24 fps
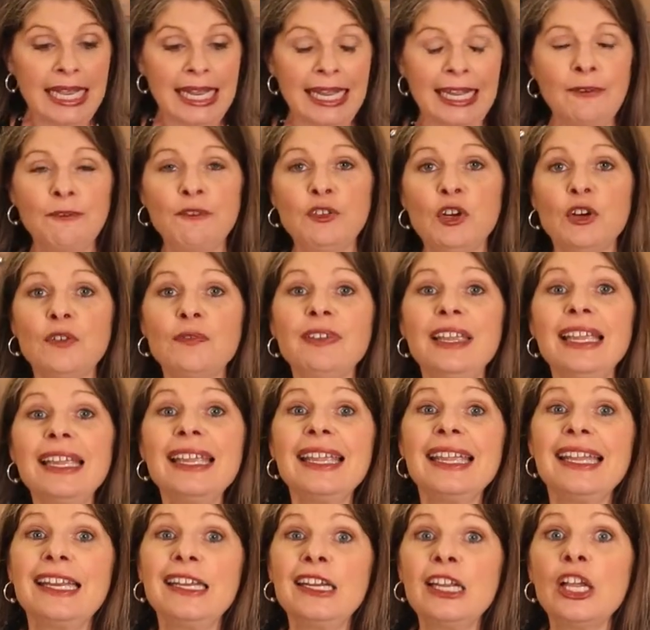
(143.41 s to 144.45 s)
If you're
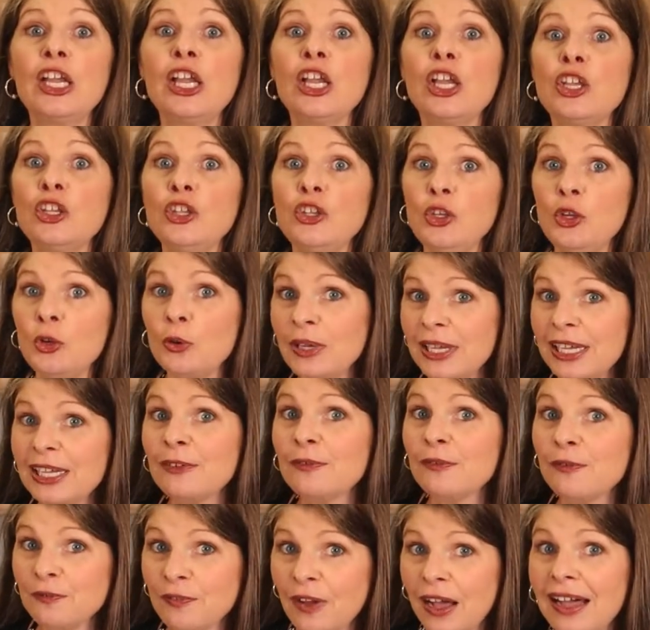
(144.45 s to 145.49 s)
vegan, you
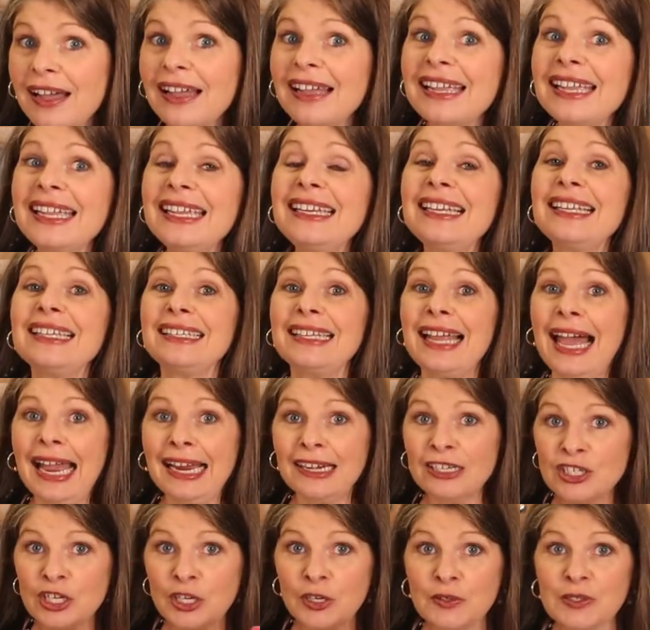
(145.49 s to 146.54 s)
can find
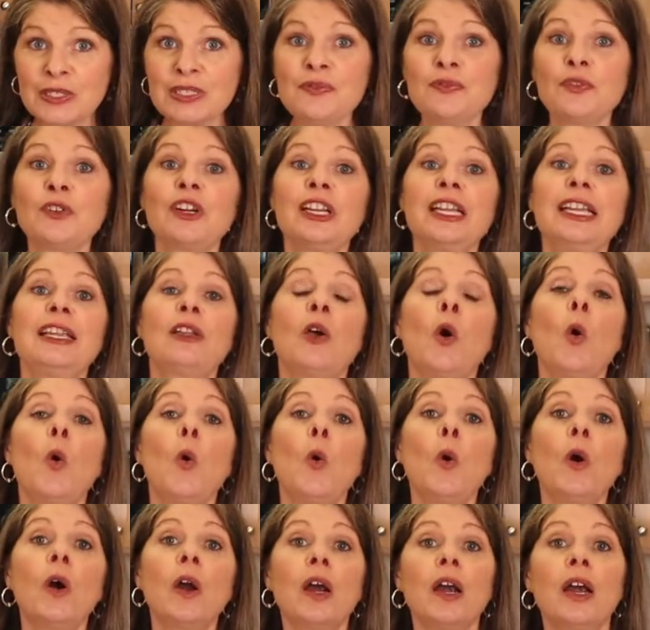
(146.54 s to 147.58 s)
lactose-free
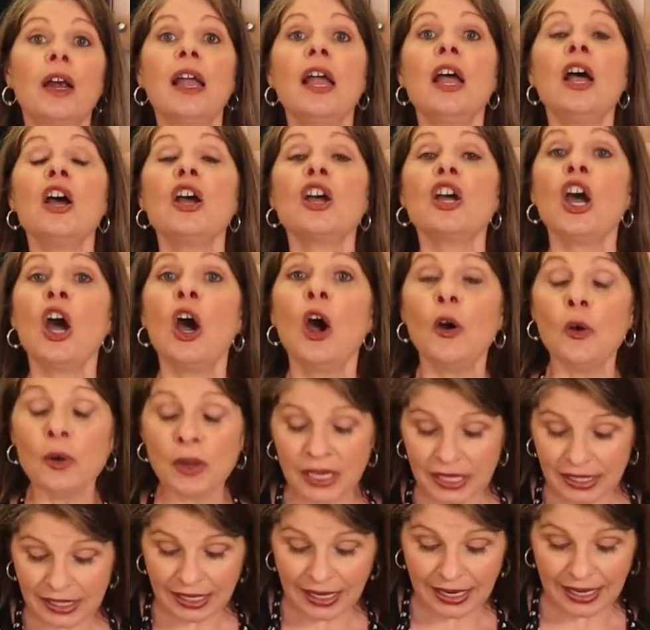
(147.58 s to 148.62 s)
or
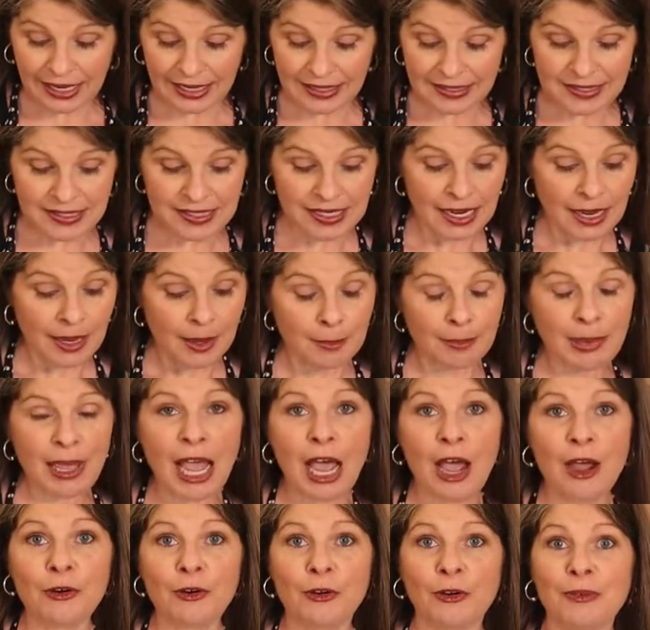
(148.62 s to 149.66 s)
coconut
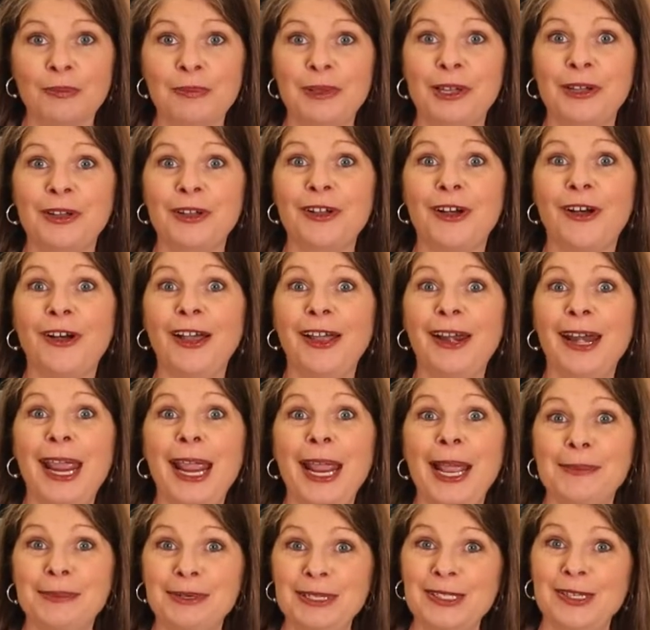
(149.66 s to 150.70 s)
powdered milk on
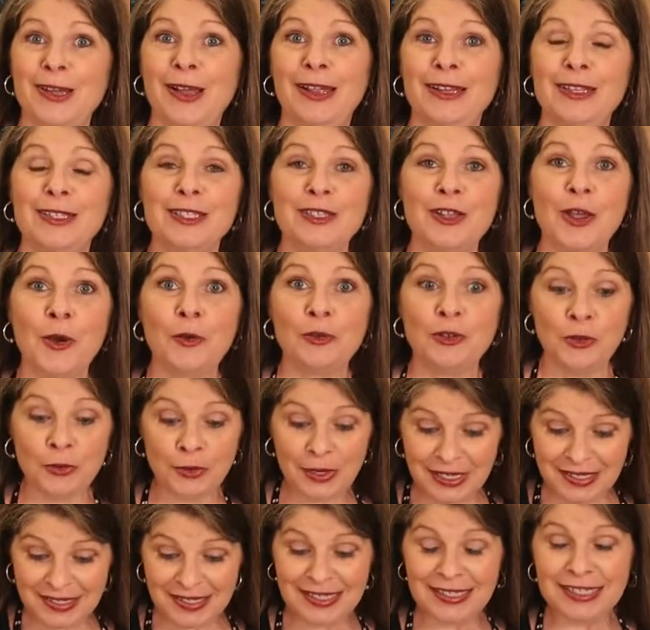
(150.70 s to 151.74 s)
Amazon. So you
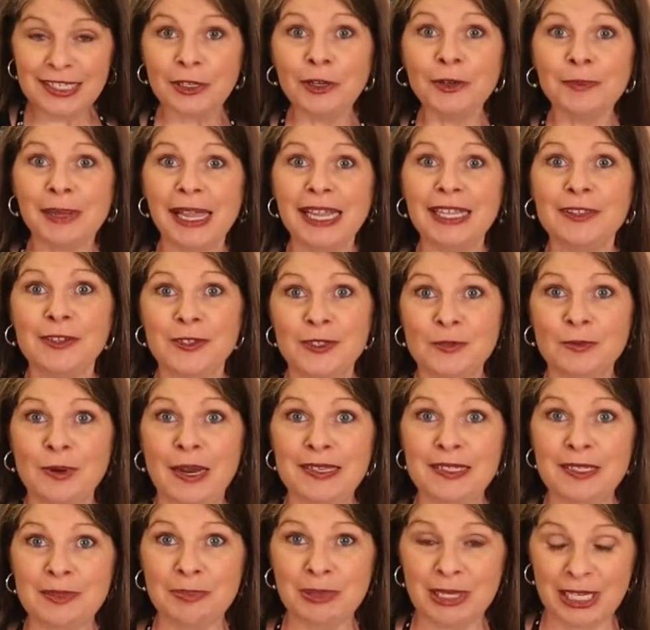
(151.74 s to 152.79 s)
can still make this
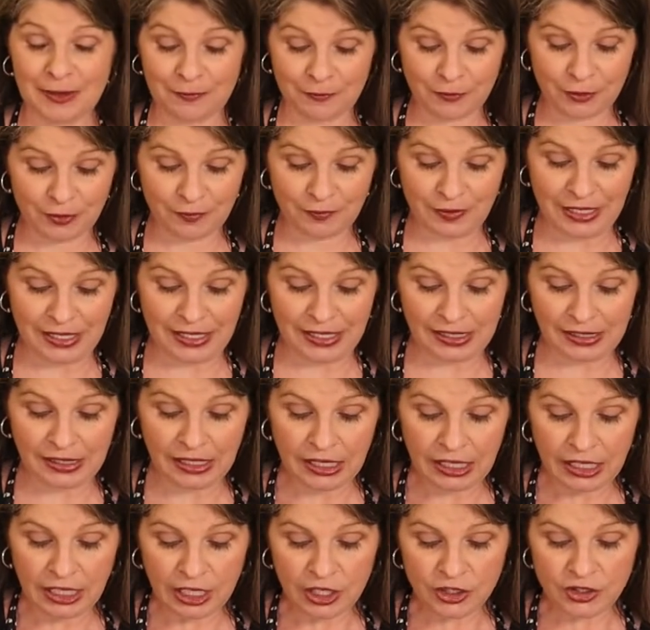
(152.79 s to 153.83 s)
recipe if you're vegan.
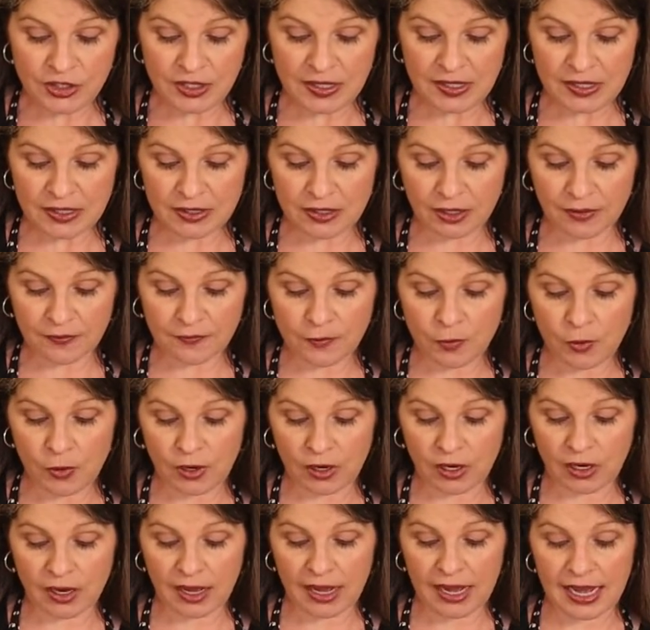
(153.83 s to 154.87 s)
Just look
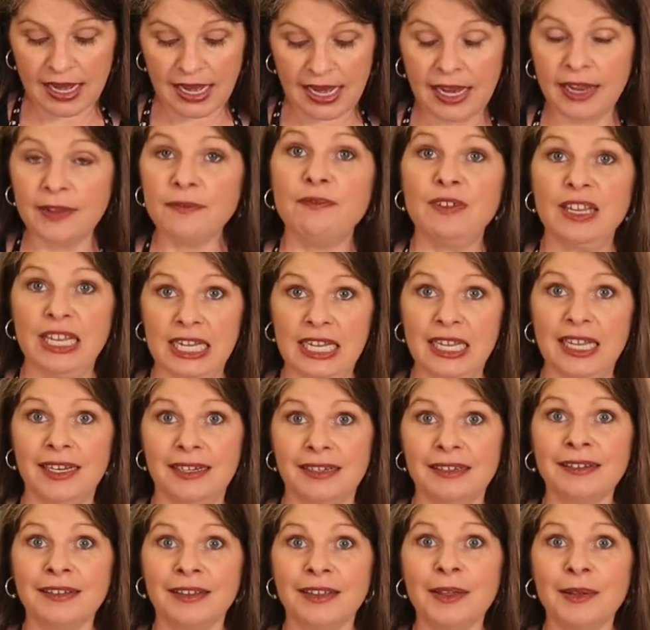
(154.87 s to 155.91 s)
for a
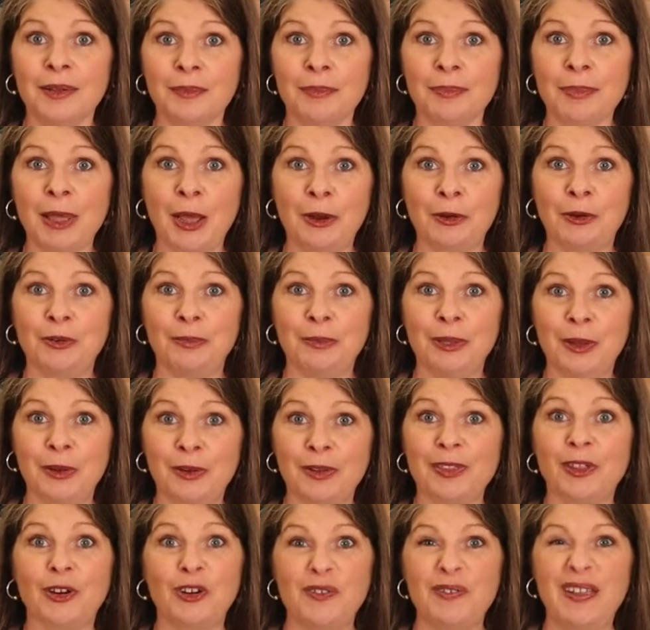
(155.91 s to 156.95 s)
vegan powdered
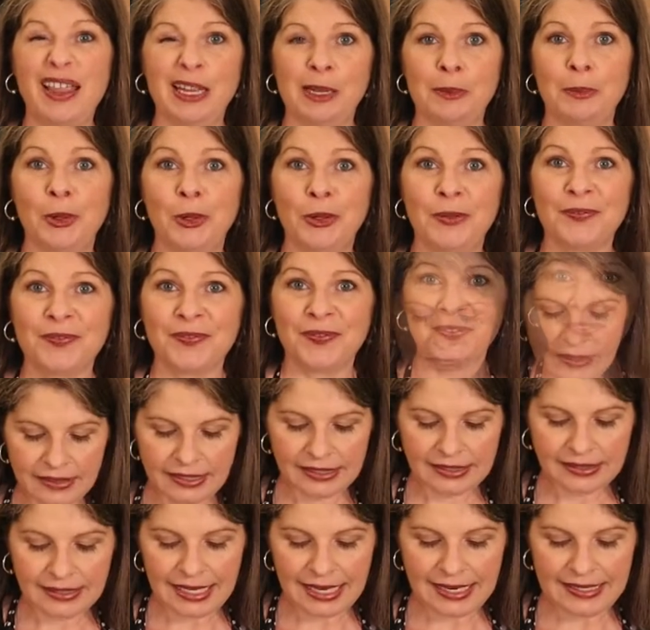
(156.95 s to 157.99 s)
milk. They're available. And
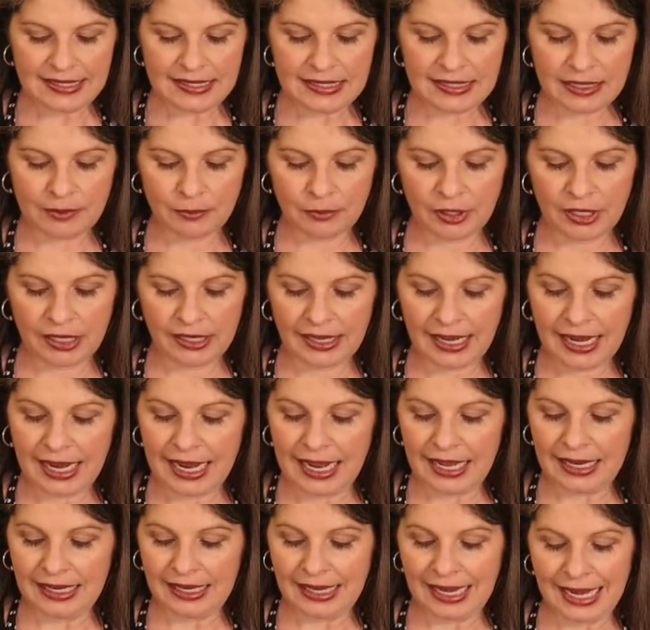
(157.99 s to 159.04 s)
then lastly, we're gonna
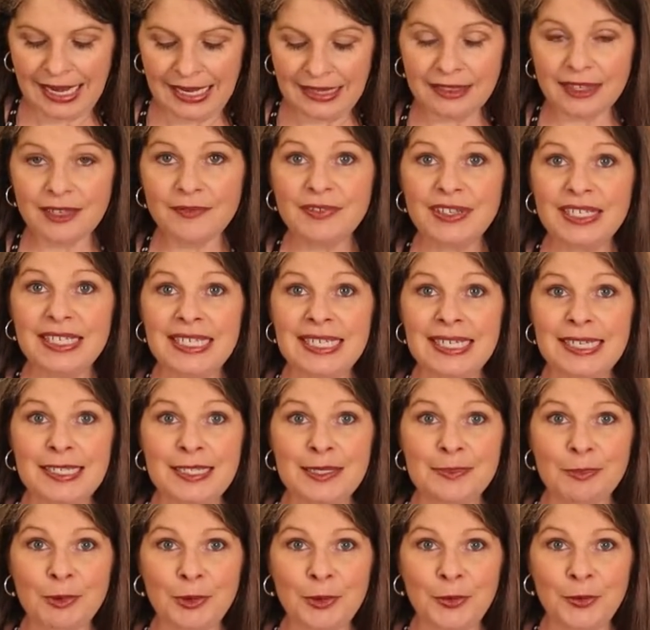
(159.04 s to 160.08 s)
add 1/8
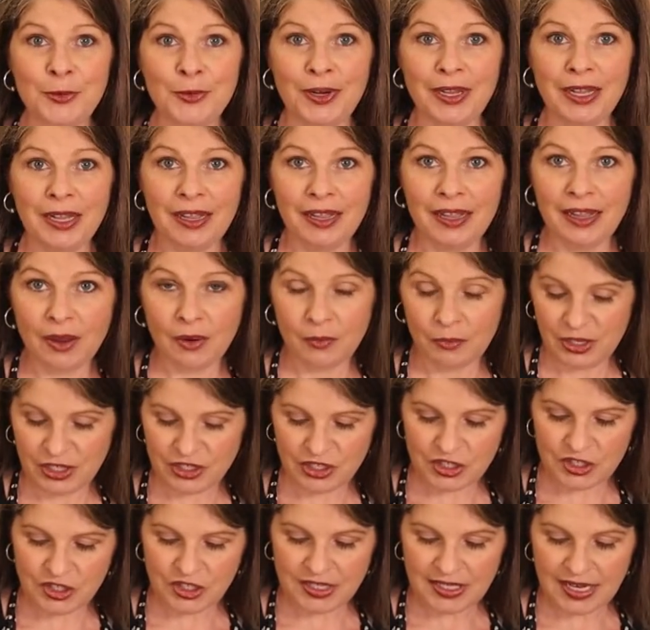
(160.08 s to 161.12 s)
teaspoon, which
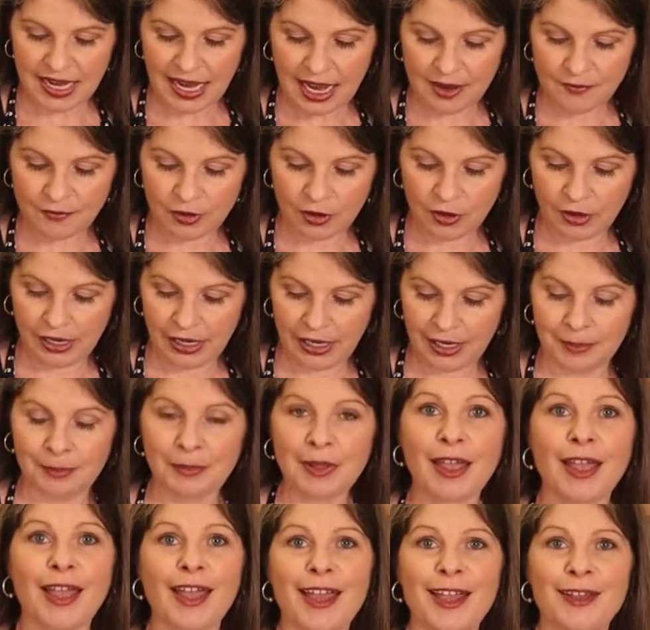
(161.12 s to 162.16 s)
is just 1/2 gram
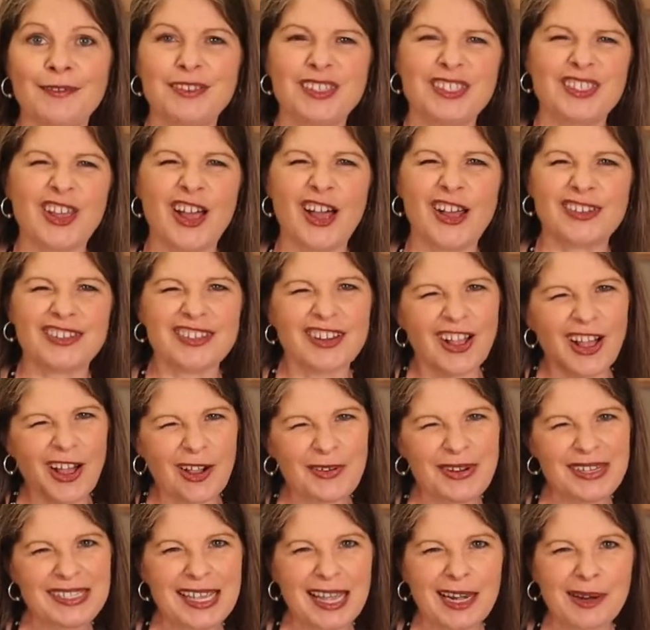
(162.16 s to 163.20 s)
of salt.
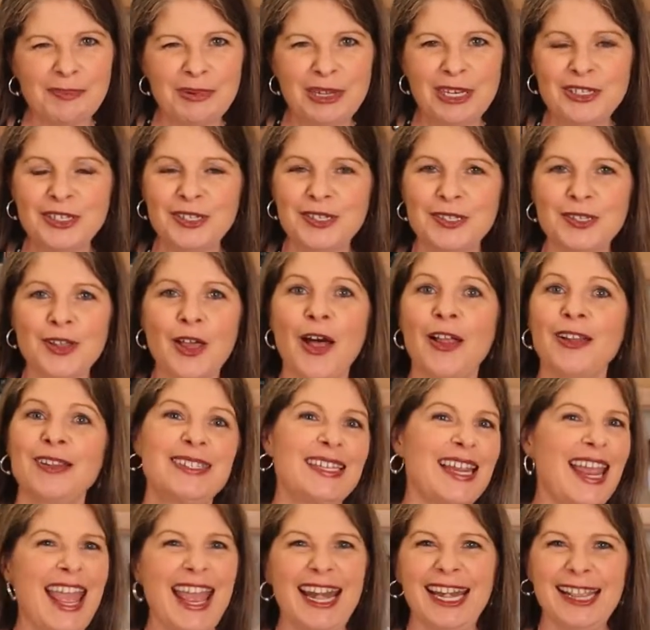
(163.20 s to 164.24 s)
Always add a pinch of salt
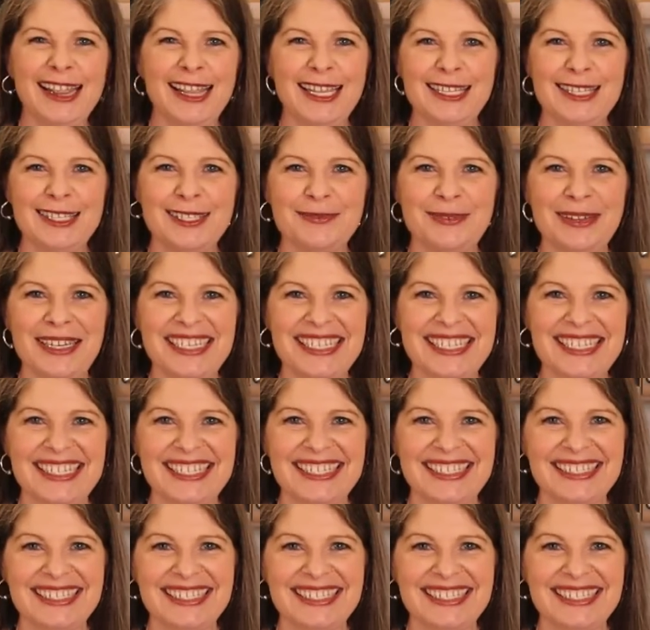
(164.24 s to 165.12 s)
to anything sweet.